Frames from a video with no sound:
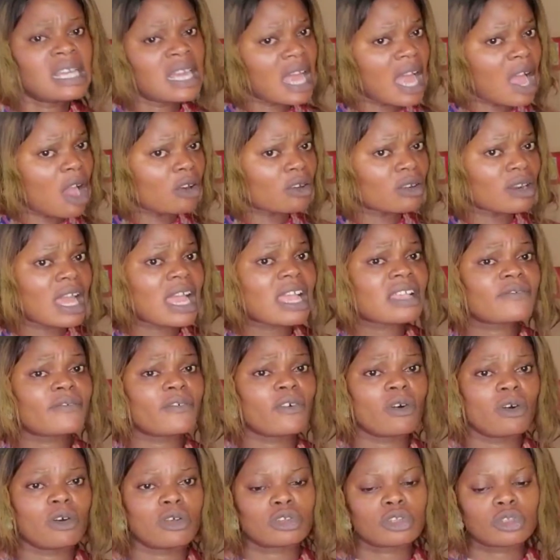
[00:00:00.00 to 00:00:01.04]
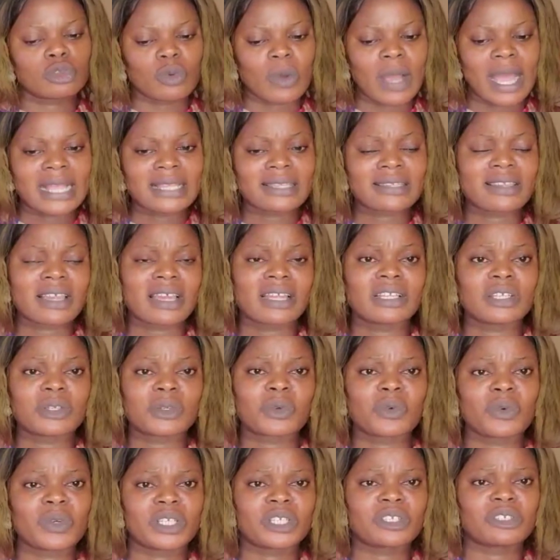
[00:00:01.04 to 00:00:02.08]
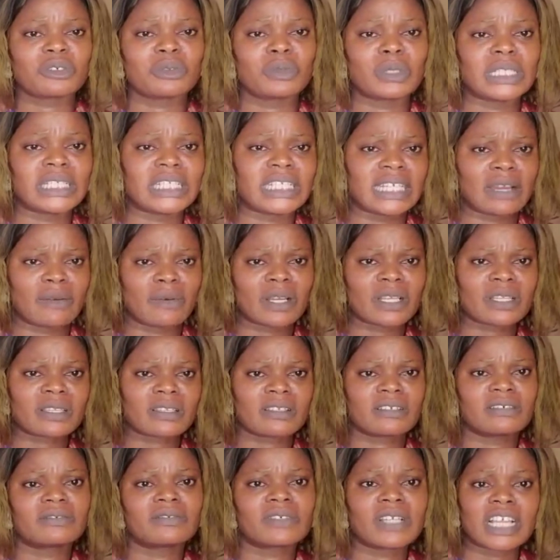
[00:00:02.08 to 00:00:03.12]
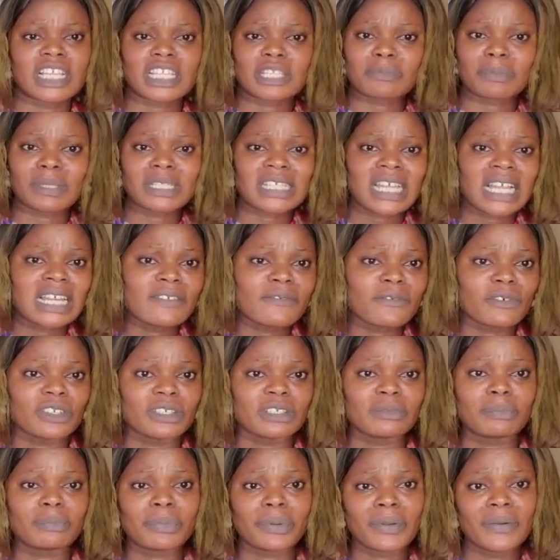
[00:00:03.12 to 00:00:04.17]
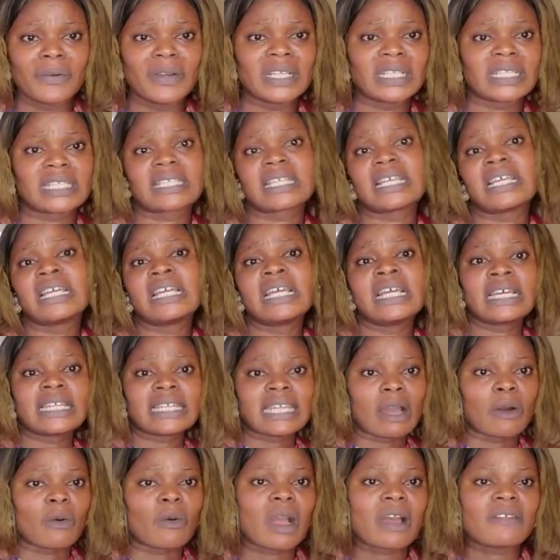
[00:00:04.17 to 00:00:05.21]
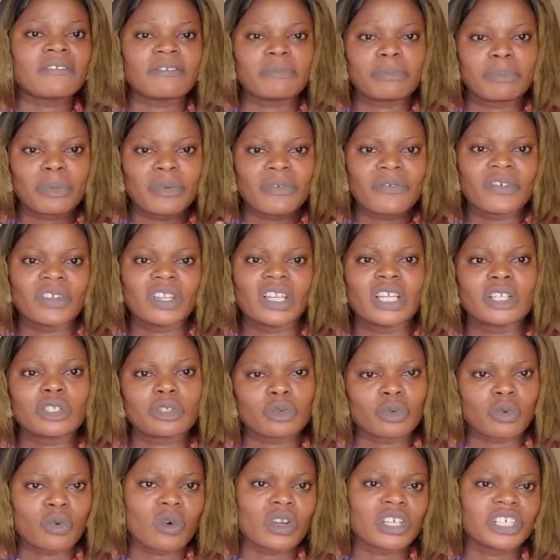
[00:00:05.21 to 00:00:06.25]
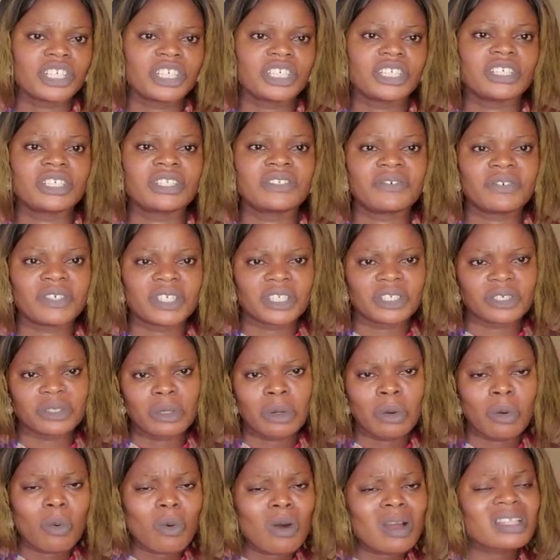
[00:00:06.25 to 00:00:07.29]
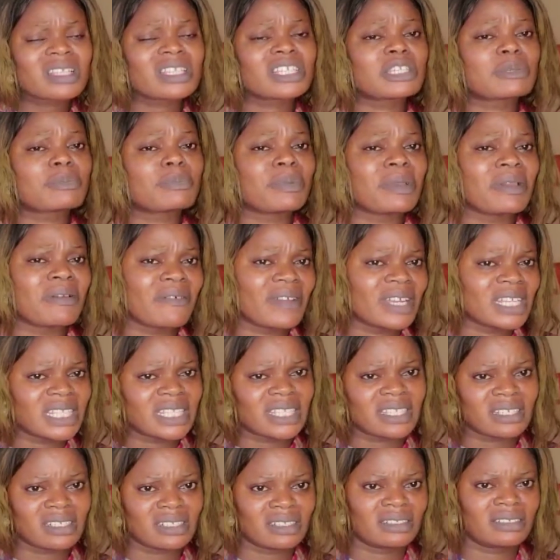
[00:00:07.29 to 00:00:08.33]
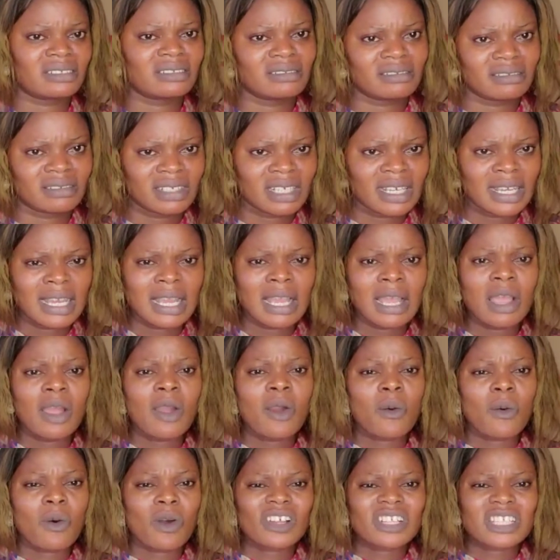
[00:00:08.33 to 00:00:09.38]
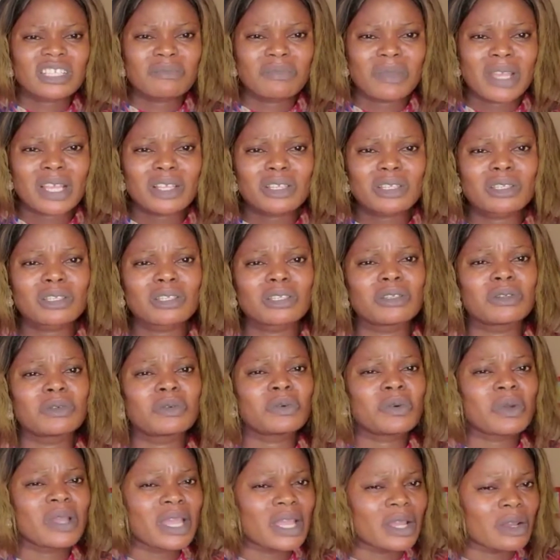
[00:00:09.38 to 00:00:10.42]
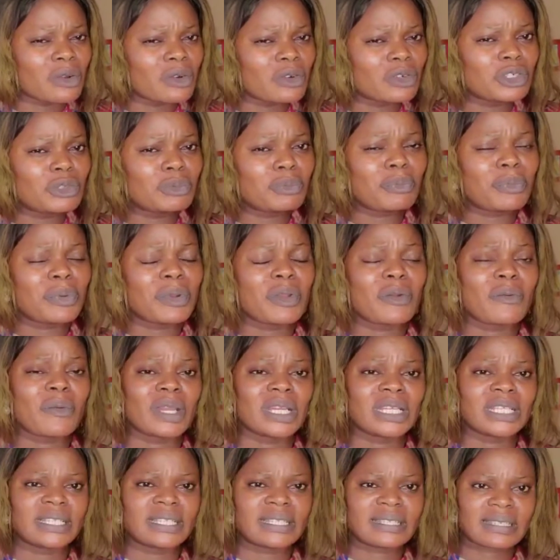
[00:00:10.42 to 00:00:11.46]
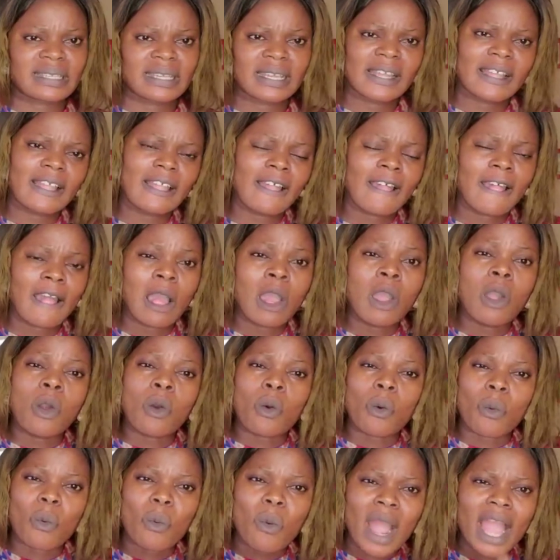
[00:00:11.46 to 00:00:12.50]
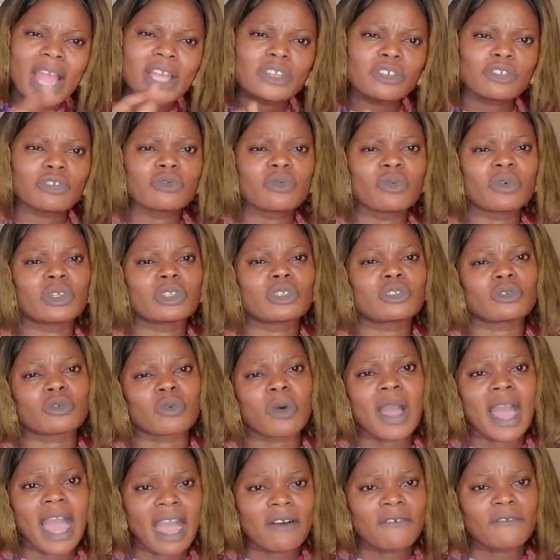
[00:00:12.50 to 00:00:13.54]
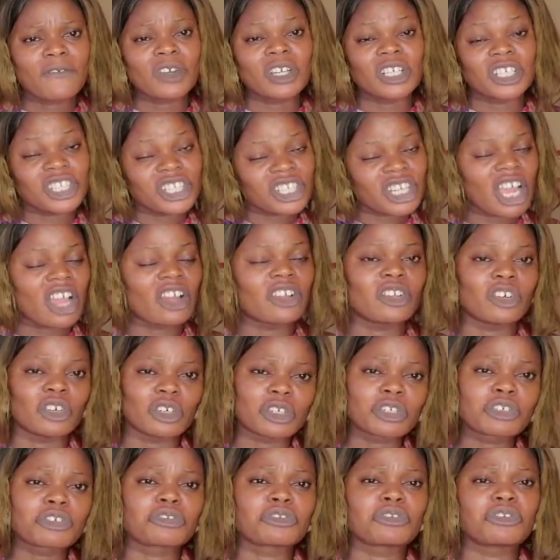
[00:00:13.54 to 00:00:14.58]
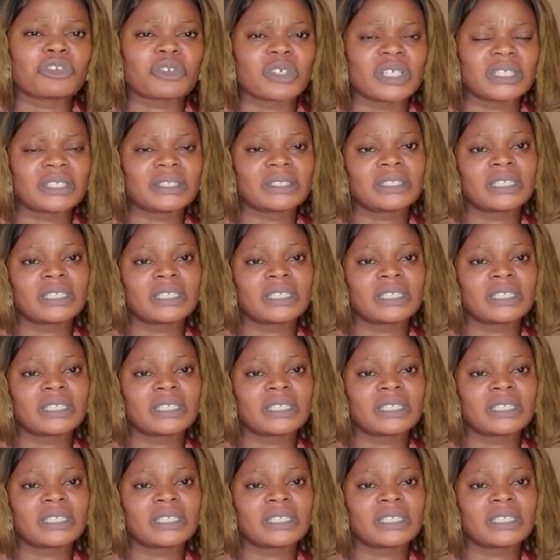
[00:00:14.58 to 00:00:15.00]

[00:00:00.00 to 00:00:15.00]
I would like for us to answer this question with ourselves, especially for the parents that will have the privilege to watch this video. What is parenting? What makes you a good parent? Why do you want to have a child or children?